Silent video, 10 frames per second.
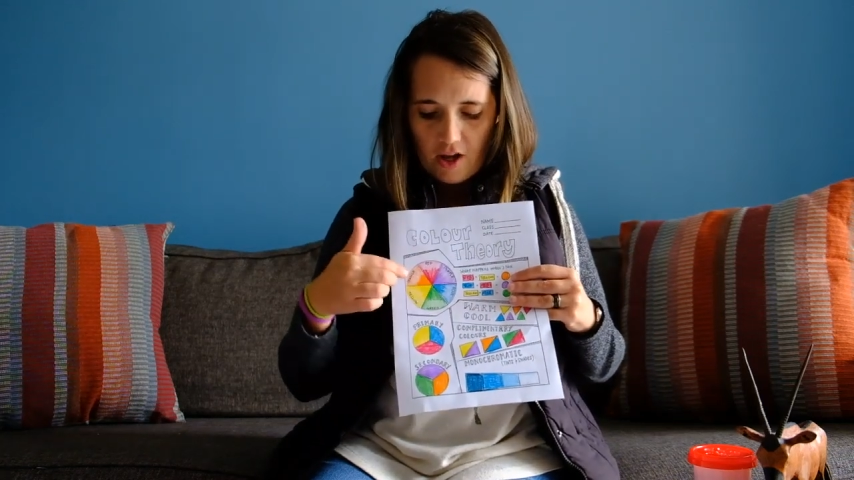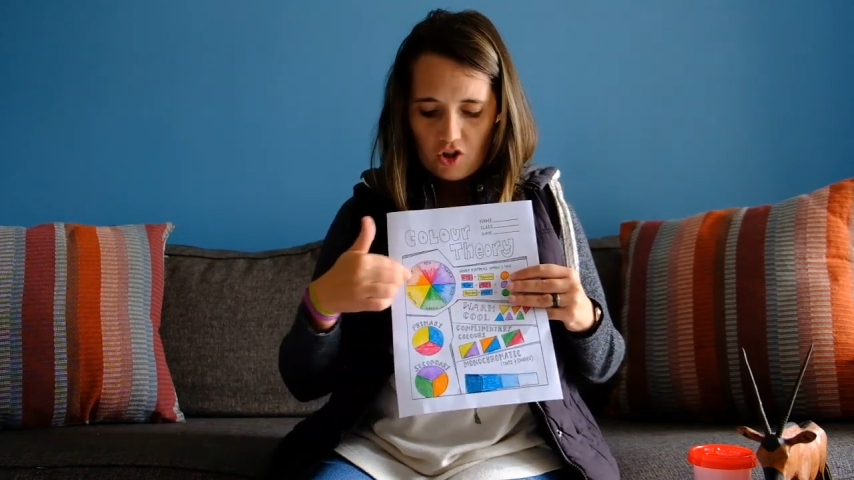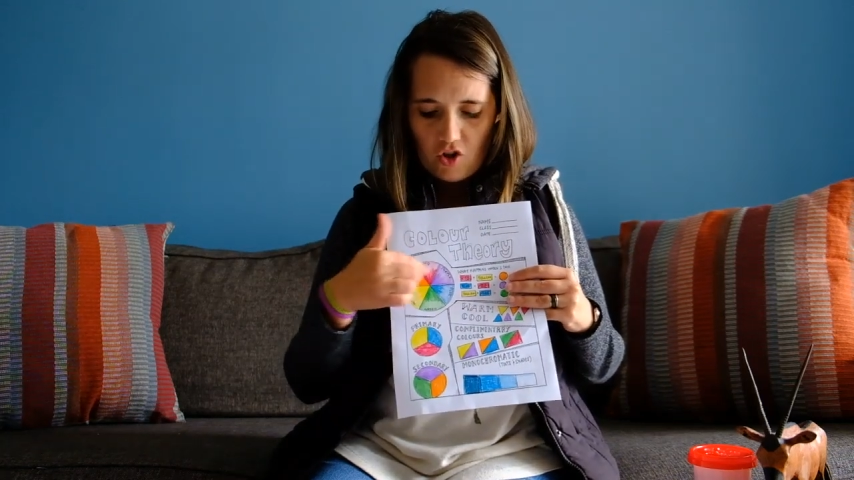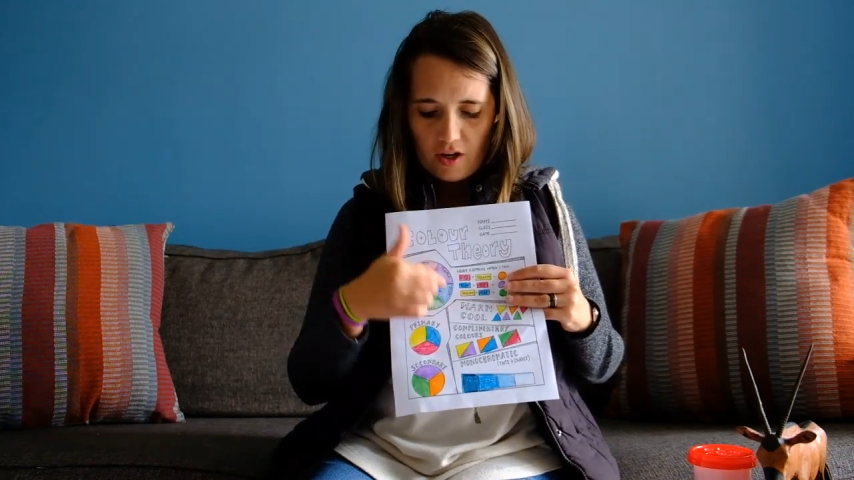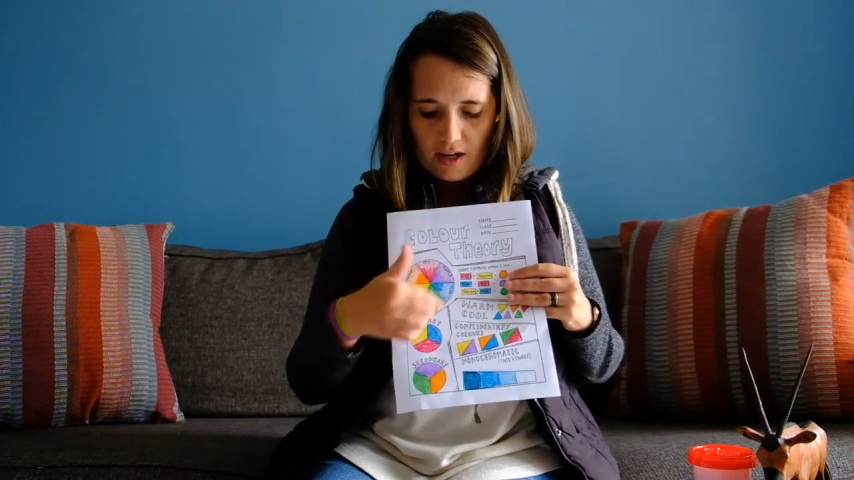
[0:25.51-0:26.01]

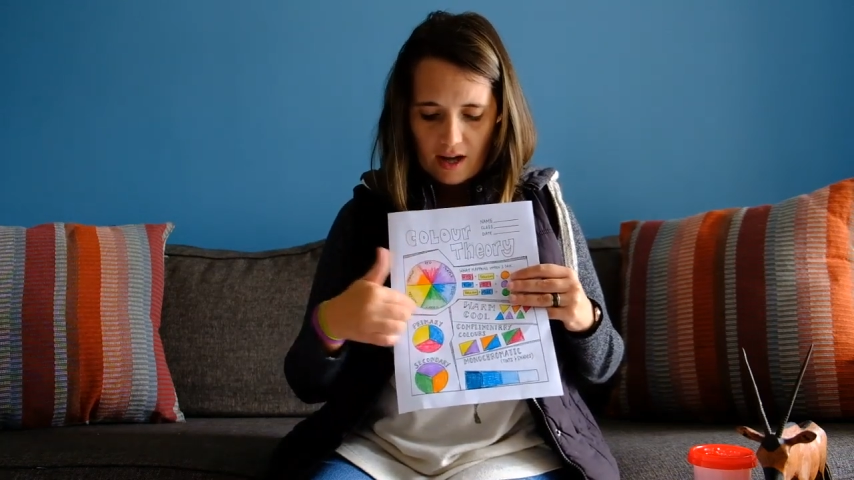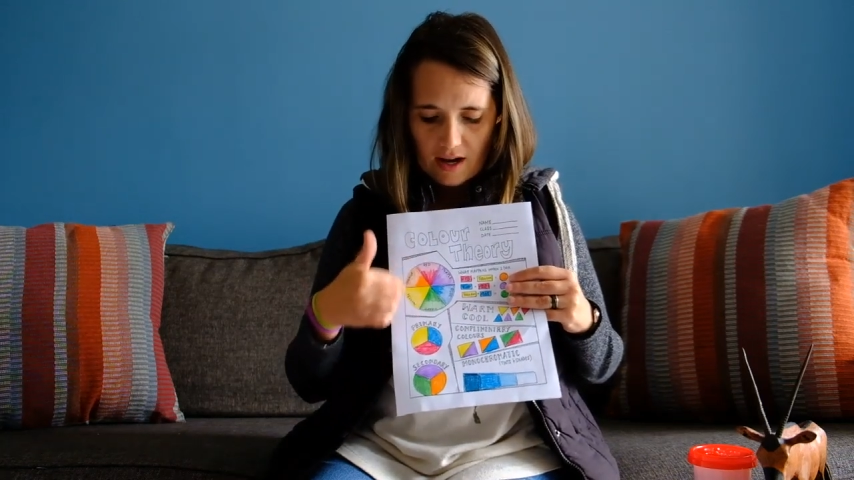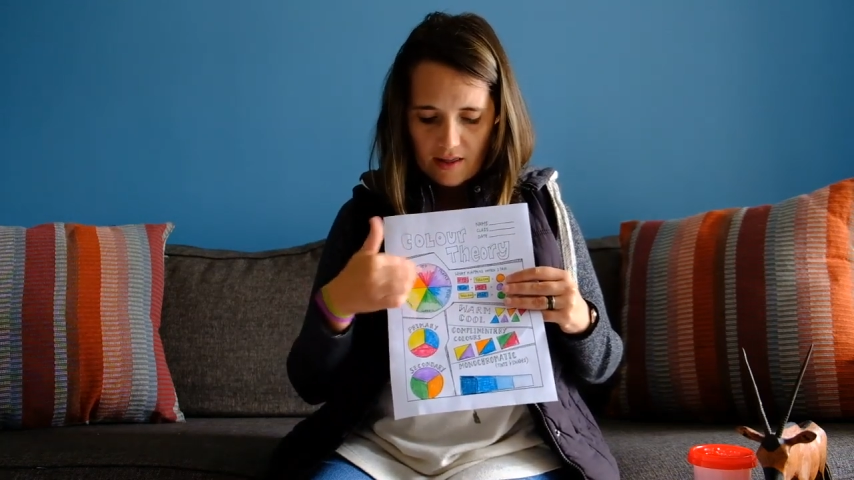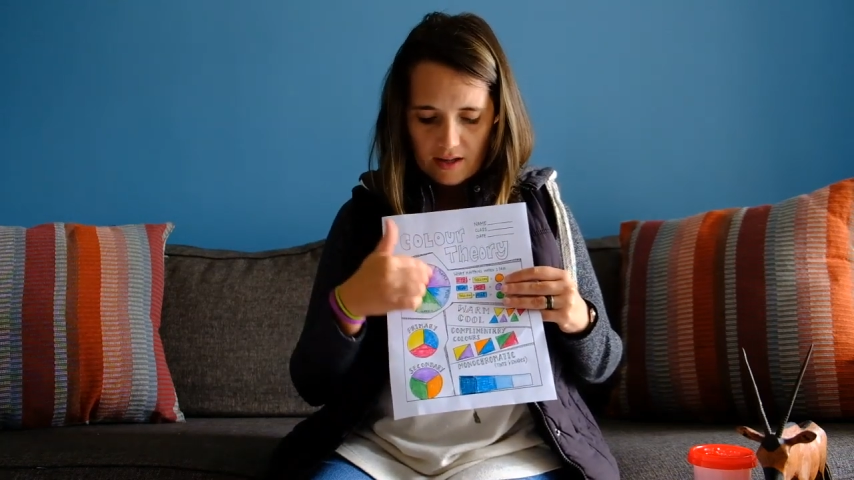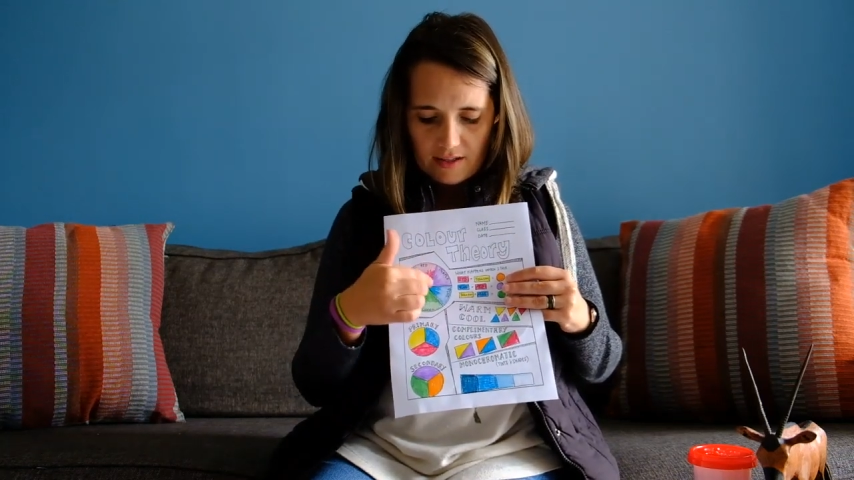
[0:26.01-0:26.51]
So you're going to
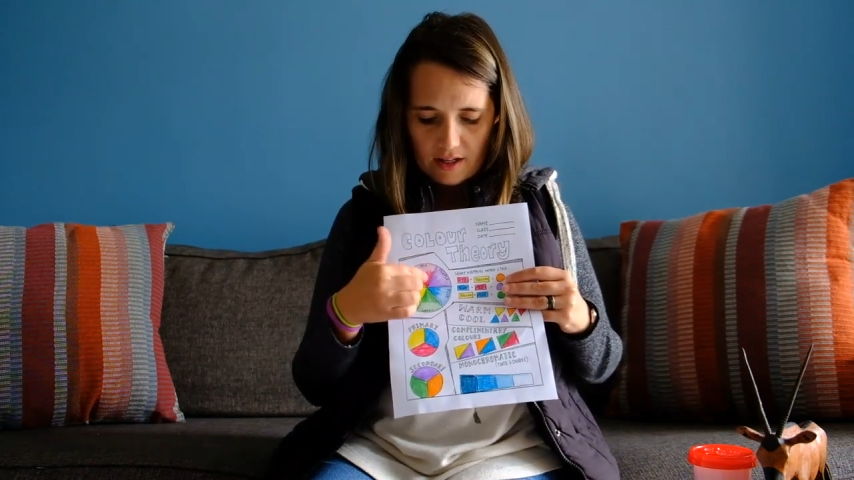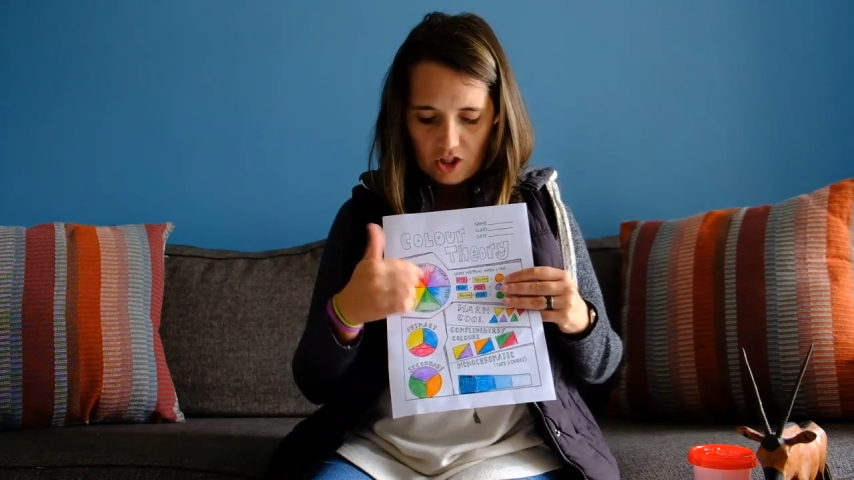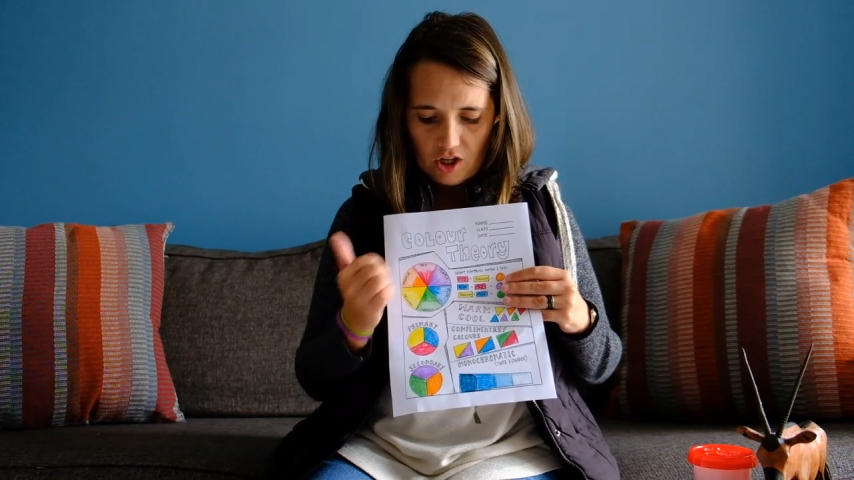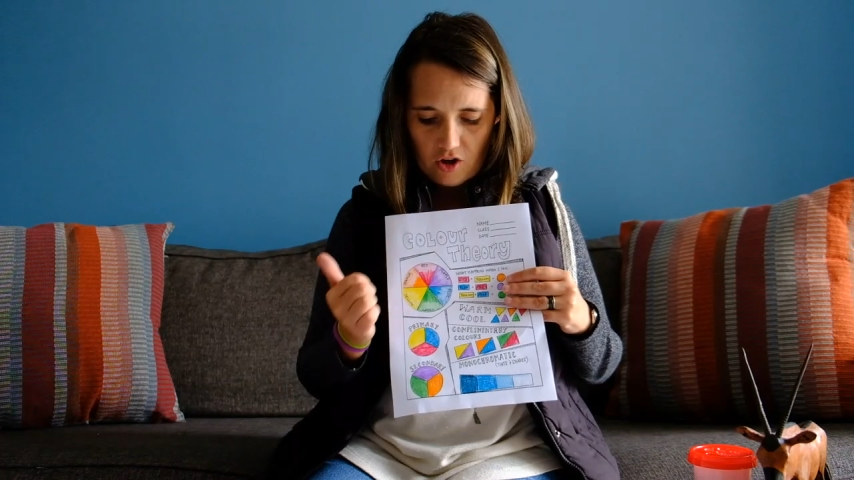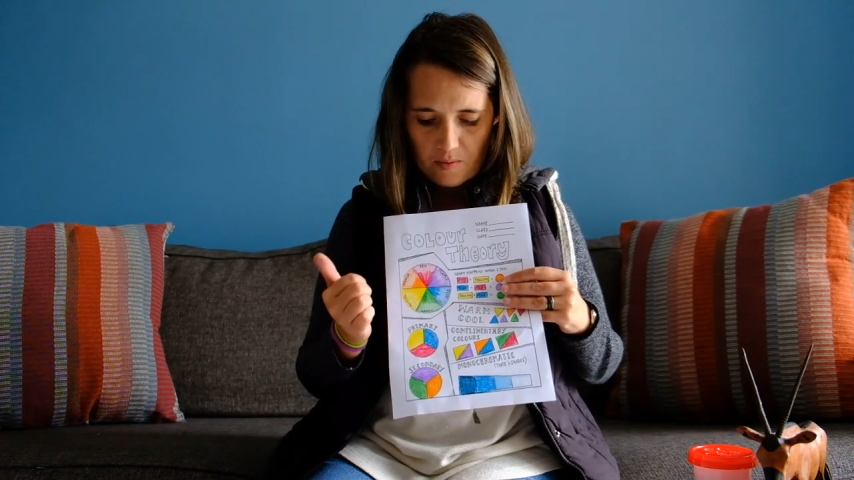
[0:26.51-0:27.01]
color that
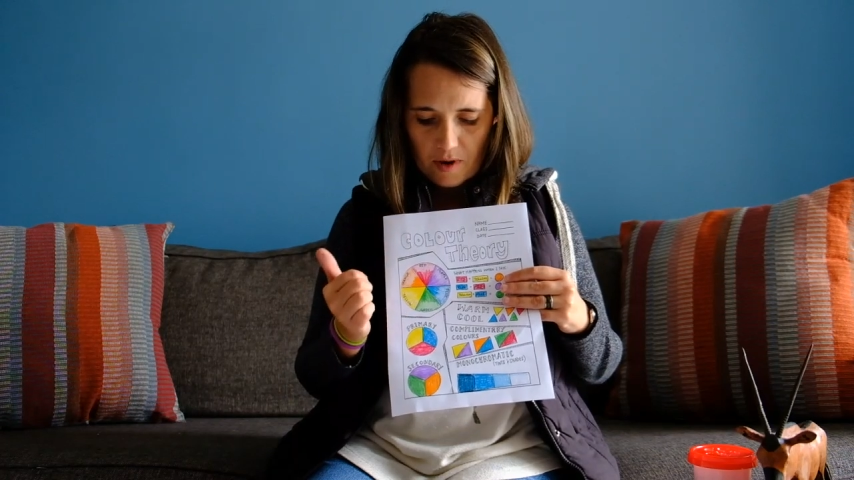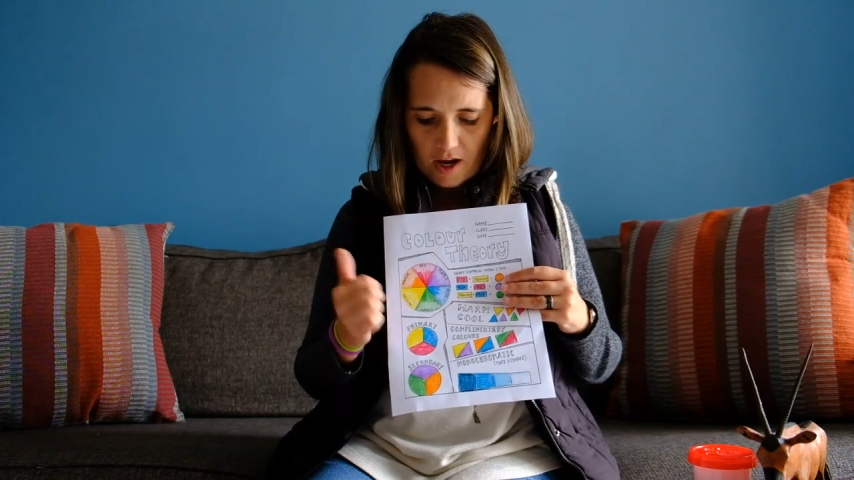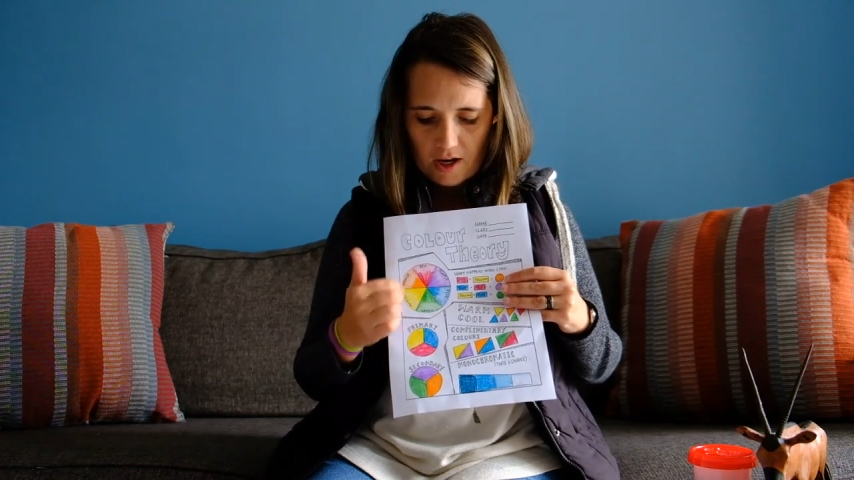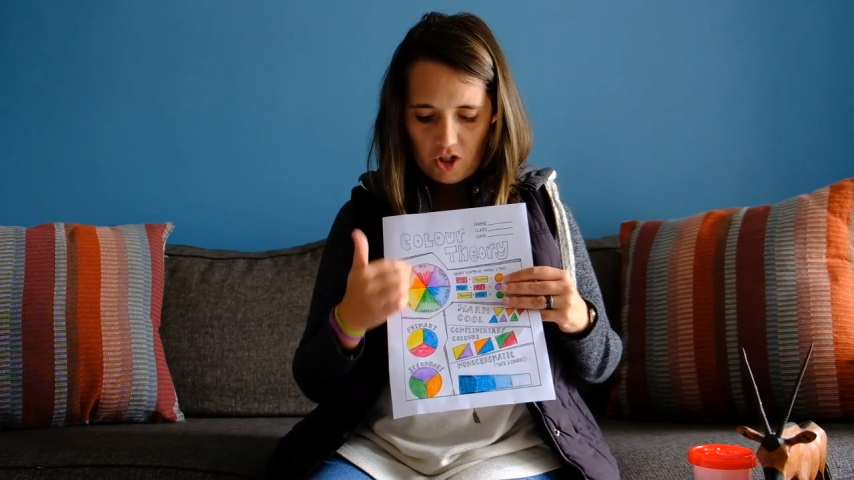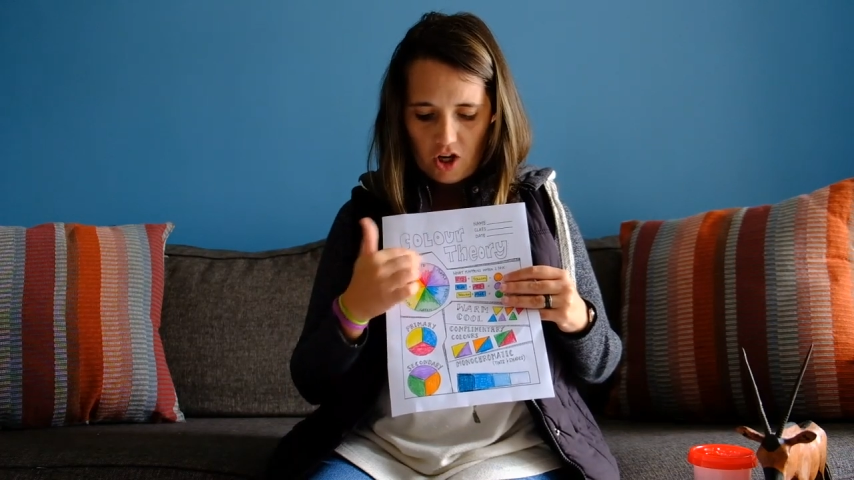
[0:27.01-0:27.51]
section on your page,